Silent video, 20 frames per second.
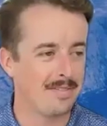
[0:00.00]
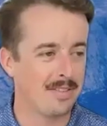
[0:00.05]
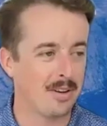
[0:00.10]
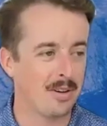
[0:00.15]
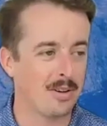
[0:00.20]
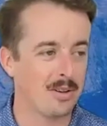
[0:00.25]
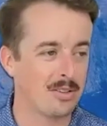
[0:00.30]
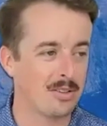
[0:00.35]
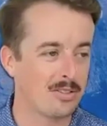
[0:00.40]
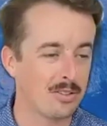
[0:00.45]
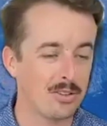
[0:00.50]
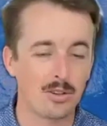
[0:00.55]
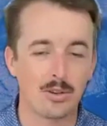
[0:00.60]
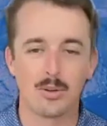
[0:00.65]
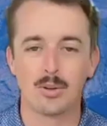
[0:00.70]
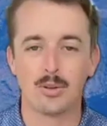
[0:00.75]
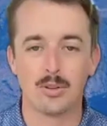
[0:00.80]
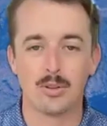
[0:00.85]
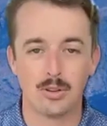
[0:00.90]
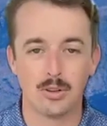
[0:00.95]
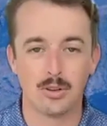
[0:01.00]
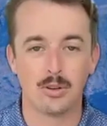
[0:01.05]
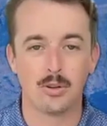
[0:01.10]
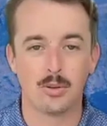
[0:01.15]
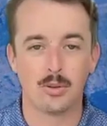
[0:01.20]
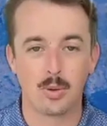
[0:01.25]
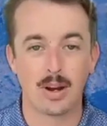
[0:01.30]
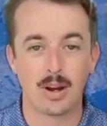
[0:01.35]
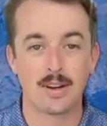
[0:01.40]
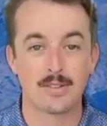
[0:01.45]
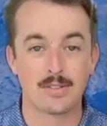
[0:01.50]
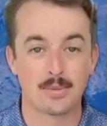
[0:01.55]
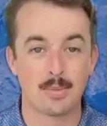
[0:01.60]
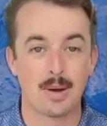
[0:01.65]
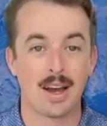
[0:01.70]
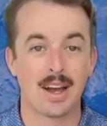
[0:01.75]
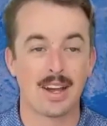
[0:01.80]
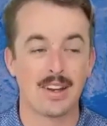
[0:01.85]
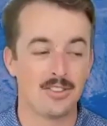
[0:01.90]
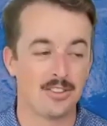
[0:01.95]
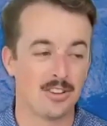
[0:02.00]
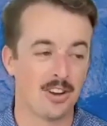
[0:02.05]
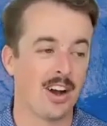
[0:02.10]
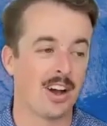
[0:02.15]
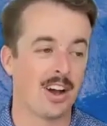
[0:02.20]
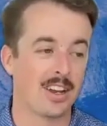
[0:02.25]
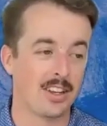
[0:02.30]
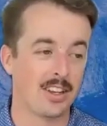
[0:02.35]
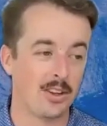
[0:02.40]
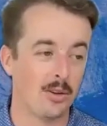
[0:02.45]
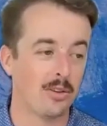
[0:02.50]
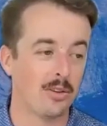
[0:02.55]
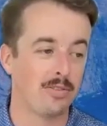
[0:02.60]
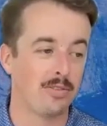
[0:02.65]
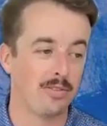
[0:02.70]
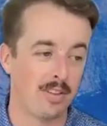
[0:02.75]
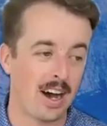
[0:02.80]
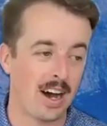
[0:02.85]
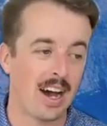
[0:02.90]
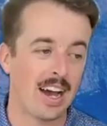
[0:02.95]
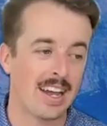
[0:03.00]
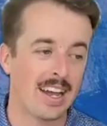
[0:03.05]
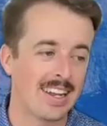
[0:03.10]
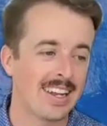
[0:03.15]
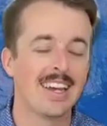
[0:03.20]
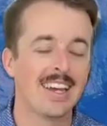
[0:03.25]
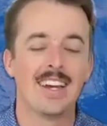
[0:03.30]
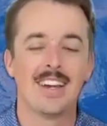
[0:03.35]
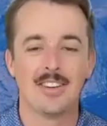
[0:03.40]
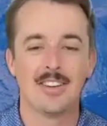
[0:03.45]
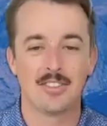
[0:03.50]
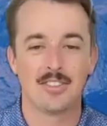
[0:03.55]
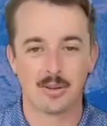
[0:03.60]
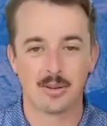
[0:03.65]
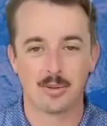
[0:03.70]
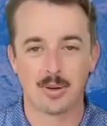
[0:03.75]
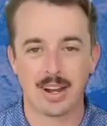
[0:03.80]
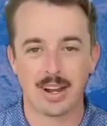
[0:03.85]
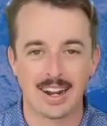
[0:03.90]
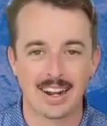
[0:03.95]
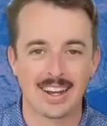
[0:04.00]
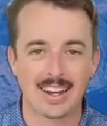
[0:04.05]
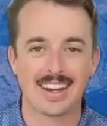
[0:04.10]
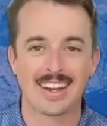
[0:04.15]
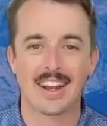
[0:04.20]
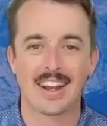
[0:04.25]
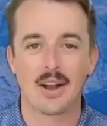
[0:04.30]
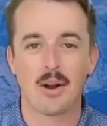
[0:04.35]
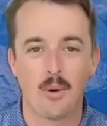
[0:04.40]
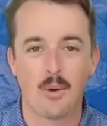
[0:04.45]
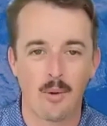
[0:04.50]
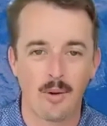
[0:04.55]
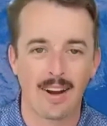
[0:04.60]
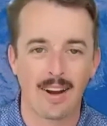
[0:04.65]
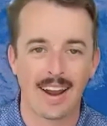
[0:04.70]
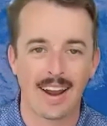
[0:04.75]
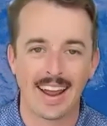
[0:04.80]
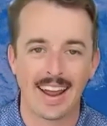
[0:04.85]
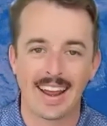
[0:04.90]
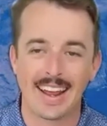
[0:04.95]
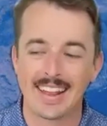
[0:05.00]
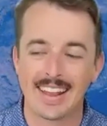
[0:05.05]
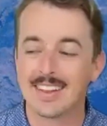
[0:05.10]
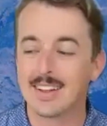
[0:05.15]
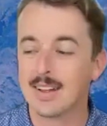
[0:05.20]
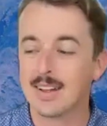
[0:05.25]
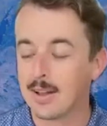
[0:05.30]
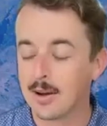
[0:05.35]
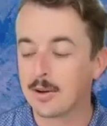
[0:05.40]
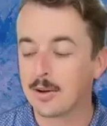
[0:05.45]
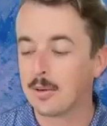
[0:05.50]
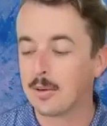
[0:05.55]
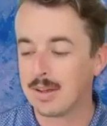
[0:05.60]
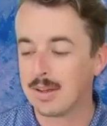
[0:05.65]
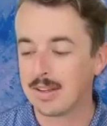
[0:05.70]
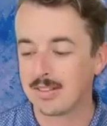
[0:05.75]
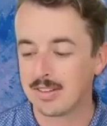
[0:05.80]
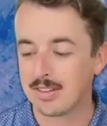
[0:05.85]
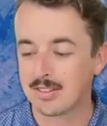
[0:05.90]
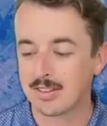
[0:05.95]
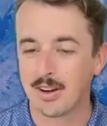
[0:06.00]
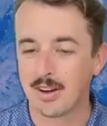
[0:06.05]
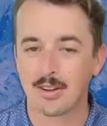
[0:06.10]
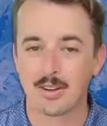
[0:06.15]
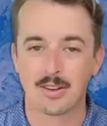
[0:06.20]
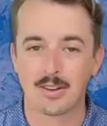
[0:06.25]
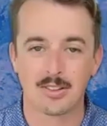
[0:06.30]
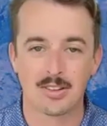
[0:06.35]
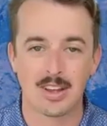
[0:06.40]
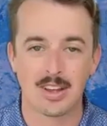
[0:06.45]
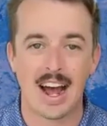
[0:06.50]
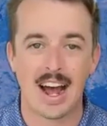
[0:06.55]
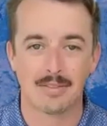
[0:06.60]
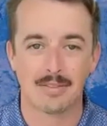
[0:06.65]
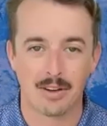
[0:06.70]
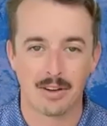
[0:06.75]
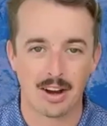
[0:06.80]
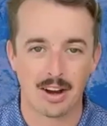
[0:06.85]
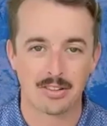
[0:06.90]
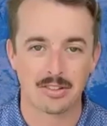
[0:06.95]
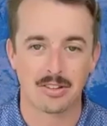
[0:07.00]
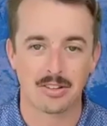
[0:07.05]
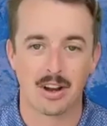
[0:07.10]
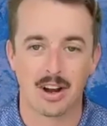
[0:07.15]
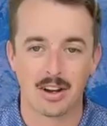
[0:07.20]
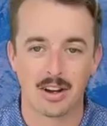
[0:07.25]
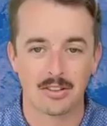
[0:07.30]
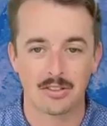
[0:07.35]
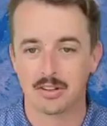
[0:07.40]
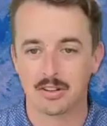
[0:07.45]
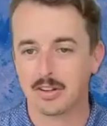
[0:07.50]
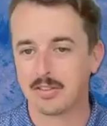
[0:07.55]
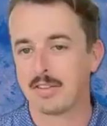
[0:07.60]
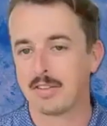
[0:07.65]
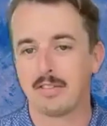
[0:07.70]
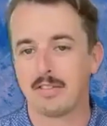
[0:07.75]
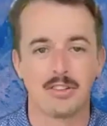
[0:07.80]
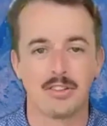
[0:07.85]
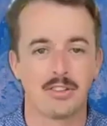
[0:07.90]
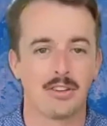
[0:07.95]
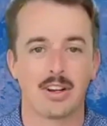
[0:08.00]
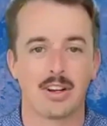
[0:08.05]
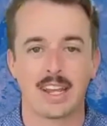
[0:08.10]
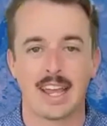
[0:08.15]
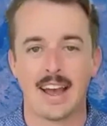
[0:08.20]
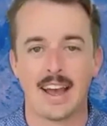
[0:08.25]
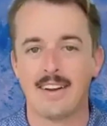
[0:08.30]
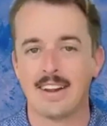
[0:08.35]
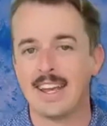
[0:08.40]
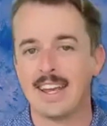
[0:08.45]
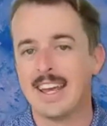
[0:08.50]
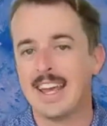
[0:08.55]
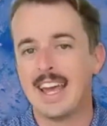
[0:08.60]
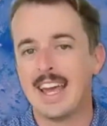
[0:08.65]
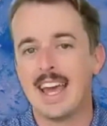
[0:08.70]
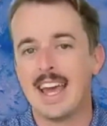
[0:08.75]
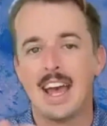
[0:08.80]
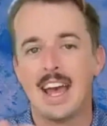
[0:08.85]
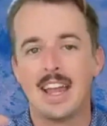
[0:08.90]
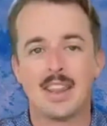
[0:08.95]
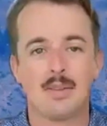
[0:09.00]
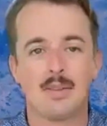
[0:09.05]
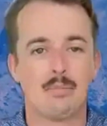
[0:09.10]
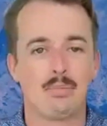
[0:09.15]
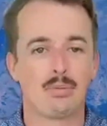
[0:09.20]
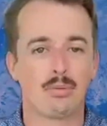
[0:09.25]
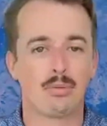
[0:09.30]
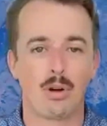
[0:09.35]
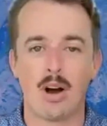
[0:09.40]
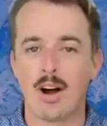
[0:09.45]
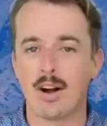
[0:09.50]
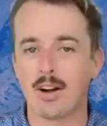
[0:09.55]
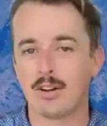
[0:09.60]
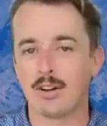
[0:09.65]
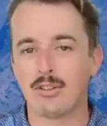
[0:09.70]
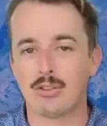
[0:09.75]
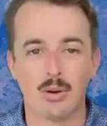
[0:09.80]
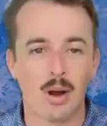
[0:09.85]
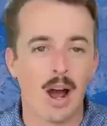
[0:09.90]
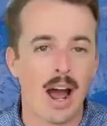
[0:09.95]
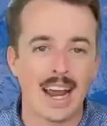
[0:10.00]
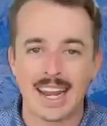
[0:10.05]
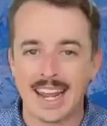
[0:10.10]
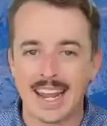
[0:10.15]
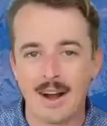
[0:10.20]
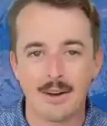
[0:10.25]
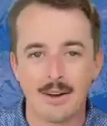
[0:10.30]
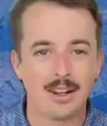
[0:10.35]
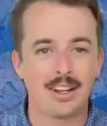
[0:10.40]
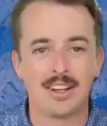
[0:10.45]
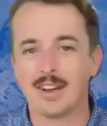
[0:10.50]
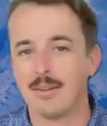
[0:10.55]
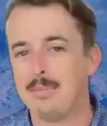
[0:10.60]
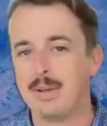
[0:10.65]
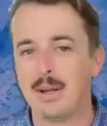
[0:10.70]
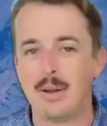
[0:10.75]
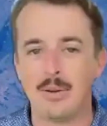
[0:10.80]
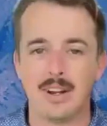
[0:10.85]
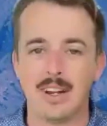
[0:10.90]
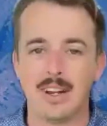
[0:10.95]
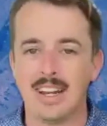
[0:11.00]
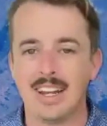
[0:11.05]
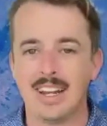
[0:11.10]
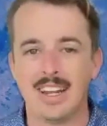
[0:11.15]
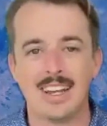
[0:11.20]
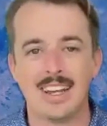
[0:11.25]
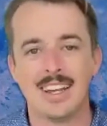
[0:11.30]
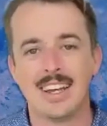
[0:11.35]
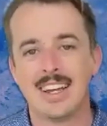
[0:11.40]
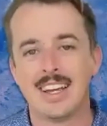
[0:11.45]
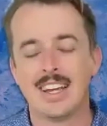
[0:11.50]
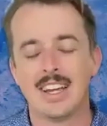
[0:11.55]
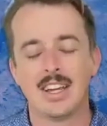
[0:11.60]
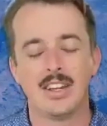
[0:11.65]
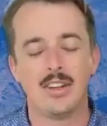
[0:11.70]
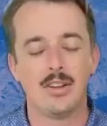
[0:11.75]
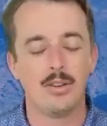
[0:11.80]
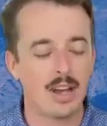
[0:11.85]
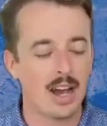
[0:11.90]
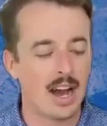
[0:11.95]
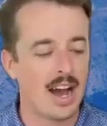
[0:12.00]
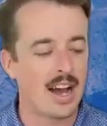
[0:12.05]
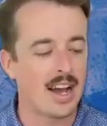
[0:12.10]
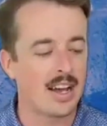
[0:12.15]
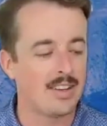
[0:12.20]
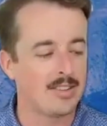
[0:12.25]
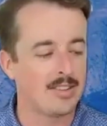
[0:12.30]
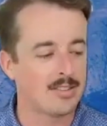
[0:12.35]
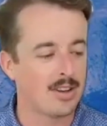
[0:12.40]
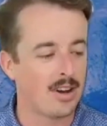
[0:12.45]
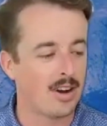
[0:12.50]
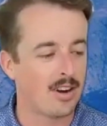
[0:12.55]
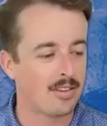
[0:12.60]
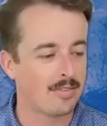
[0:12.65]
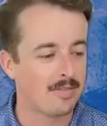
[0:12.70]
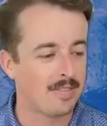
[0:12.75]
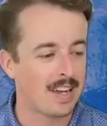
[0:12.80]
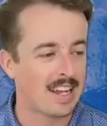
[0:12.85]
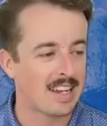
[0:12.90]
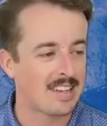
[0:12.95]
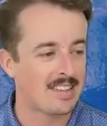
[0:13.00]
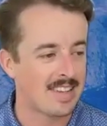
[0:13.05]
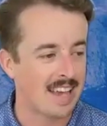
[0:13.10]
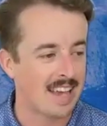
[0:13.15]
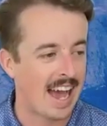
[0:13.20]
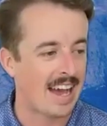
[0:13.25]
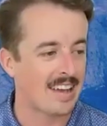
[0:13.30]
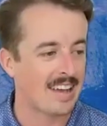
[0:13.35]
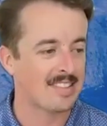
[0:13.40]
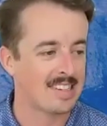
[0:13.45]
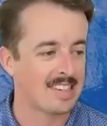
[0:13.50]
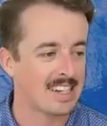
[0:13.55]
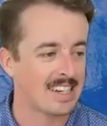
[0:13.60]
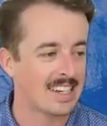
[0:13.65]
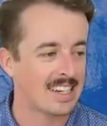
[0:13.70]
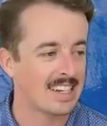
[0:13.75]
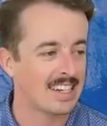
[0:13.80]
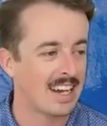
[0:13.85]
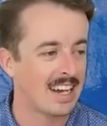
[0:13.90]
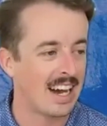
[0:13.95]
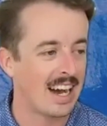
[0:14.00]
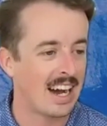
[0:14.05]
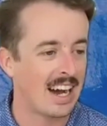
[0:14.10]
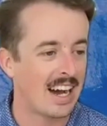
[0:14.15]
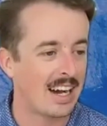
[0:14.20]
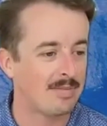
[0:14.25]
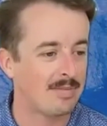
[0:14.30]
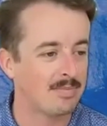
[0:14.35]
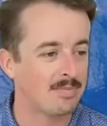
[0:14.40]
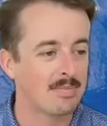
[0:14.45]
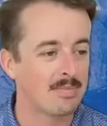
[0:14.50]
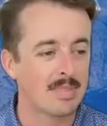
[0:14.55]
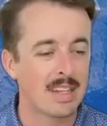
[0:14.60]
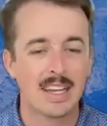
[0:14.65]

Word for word: folks, and Google Dude, Where's My Junk? And you'll find Joanna and Jorge, the local business owners out of Oxnard, serving Ventura County and the broader Tri County community. You guys are fantastic. Um,